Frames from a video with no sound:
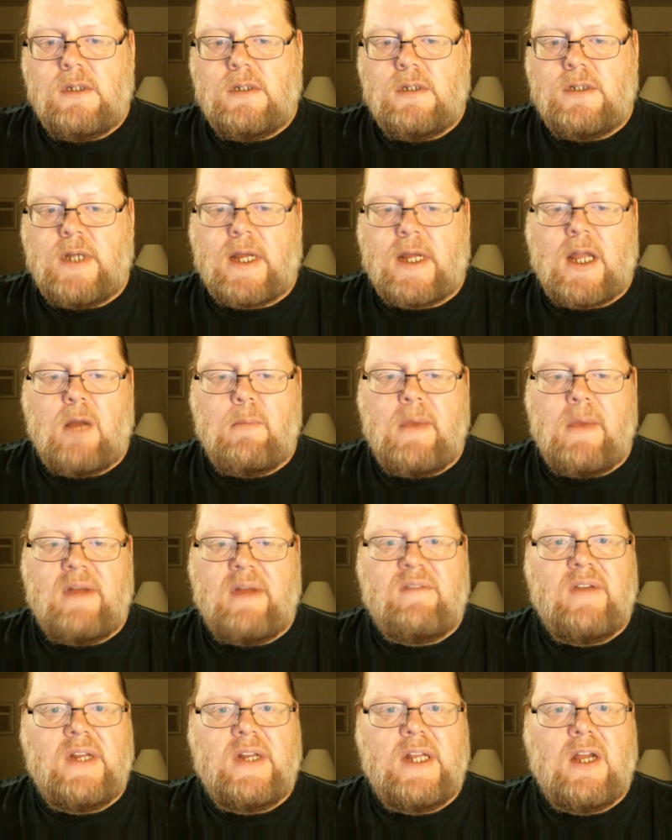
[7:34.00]
Check out my
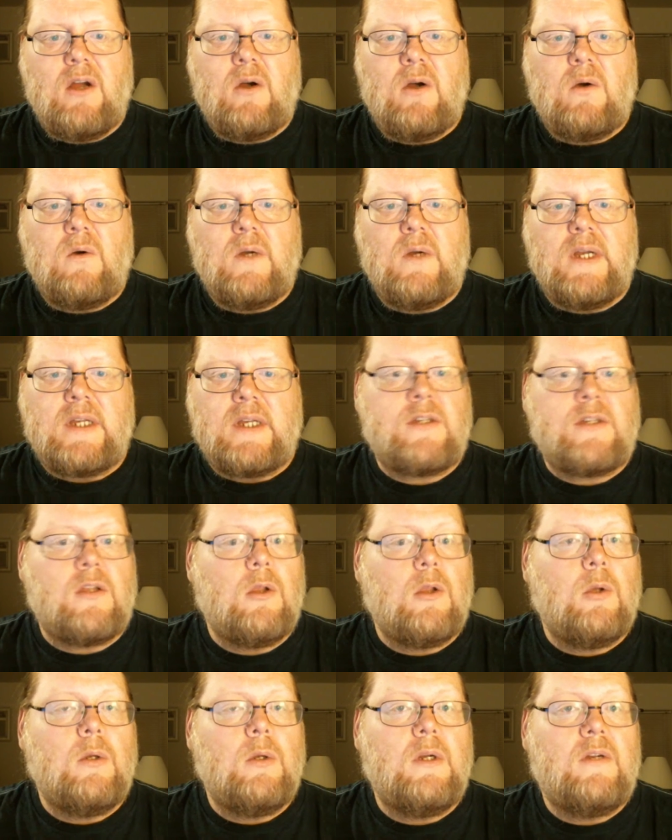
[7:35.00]
video,
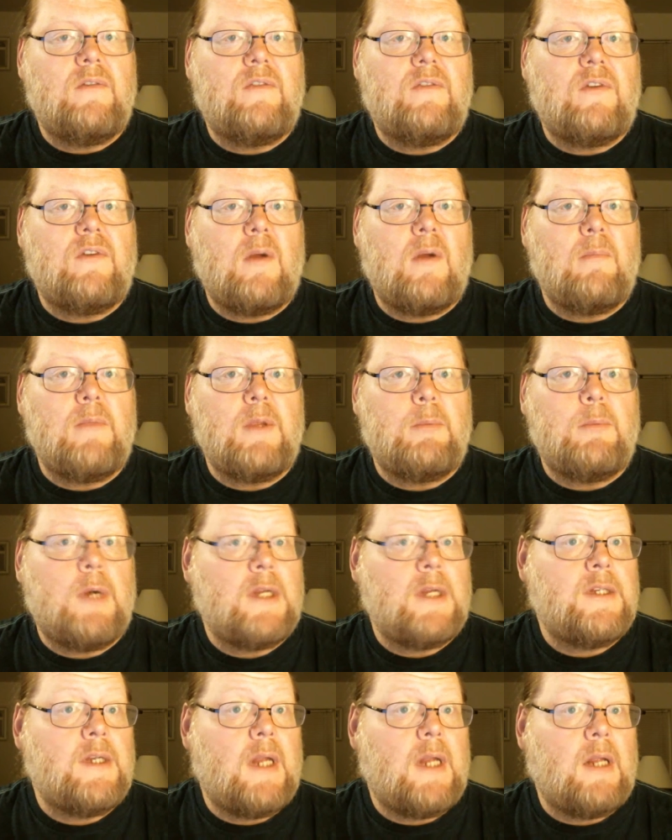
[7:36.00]
Excluded from the
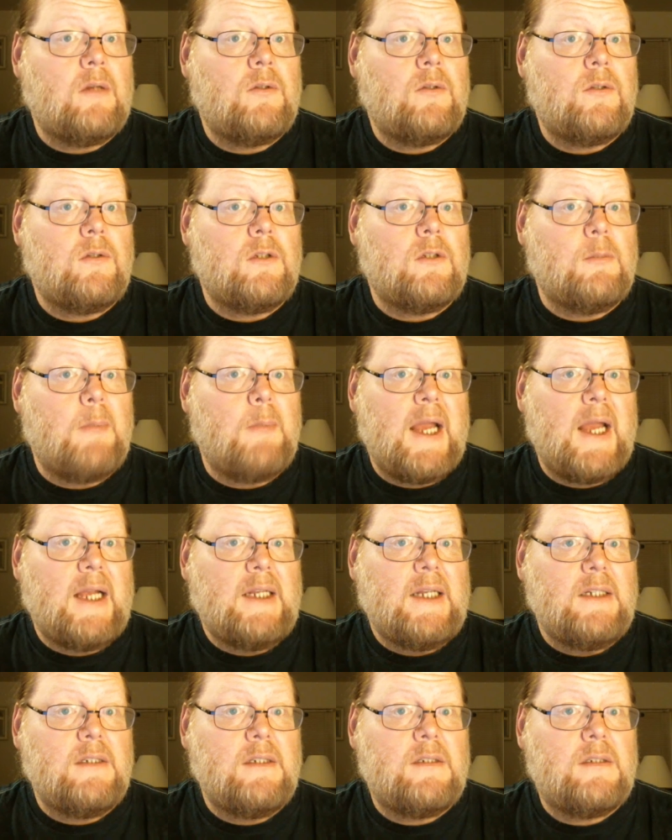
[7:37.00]
Presidential
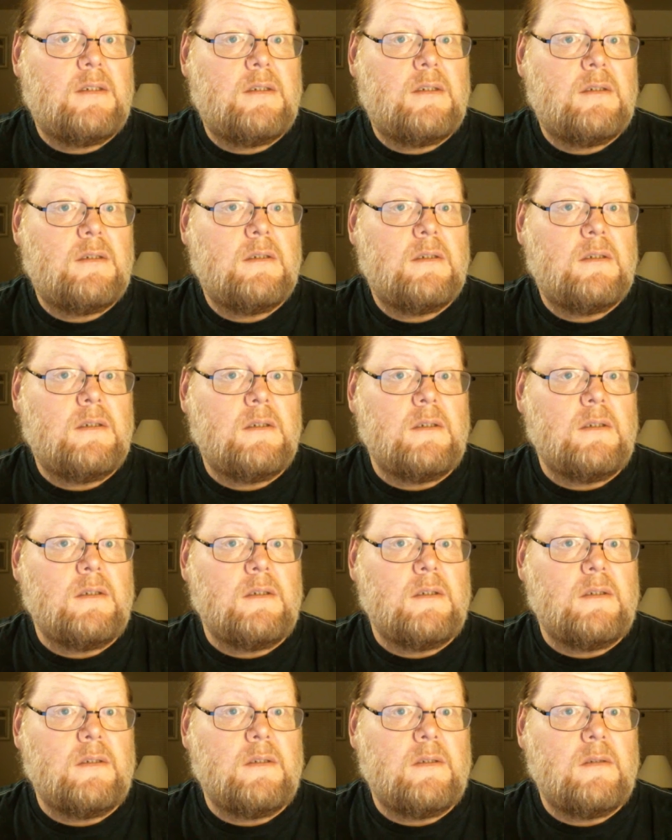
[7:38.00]
Debates,
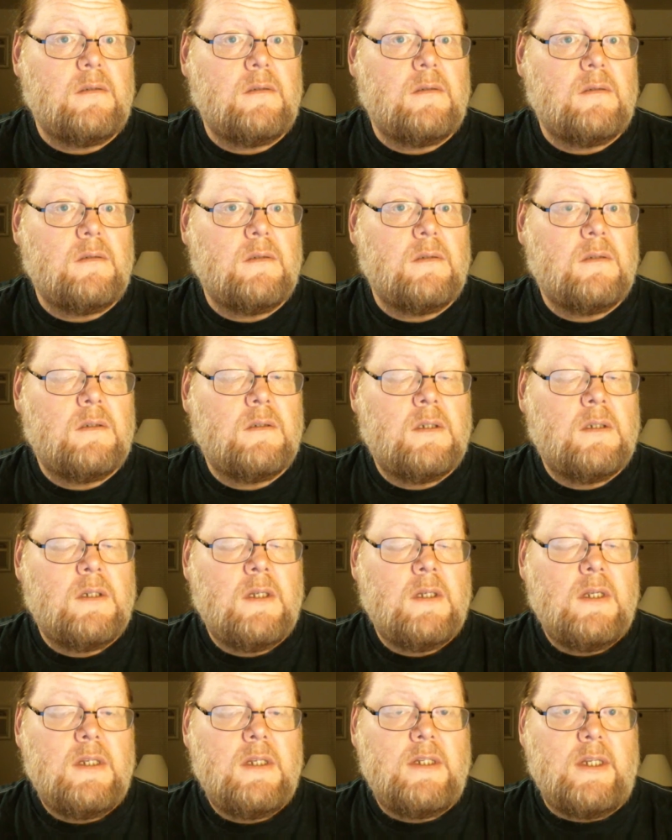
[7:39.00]
to
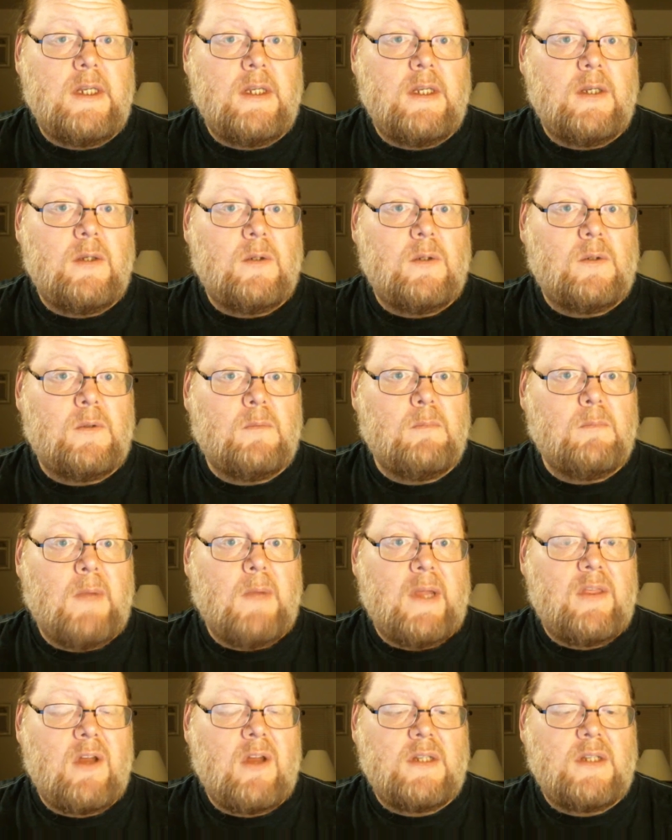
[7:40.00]
see my
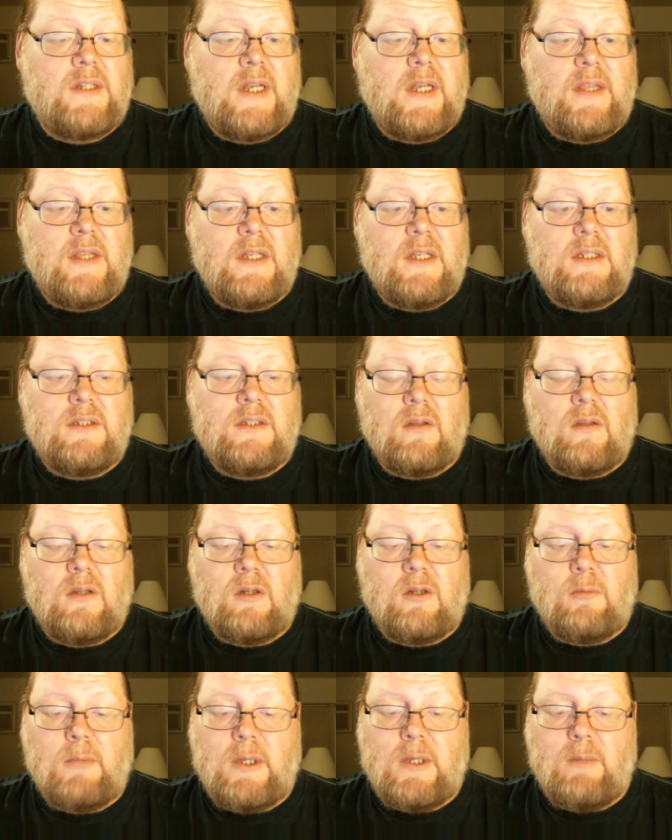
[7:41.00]
thoughts on this a
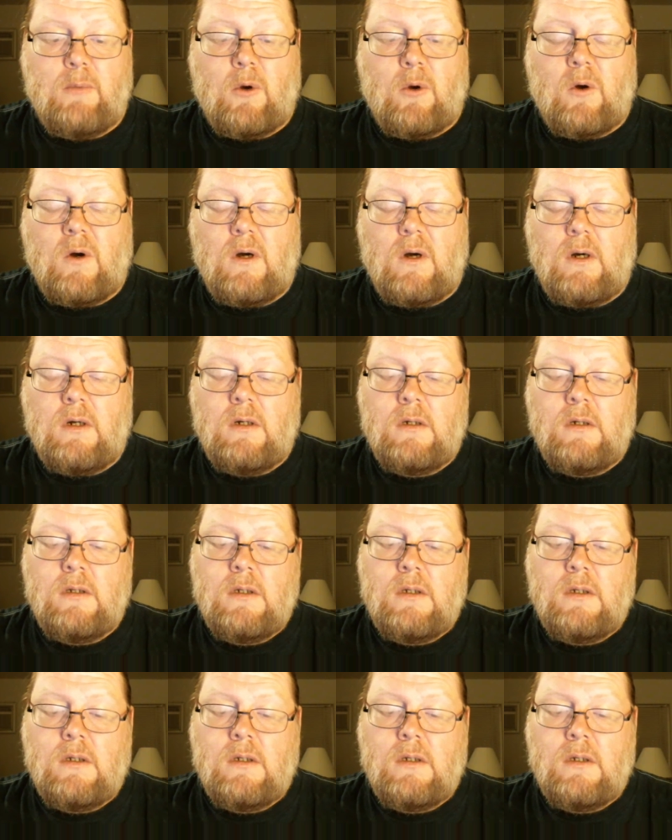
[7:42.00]
little bit more.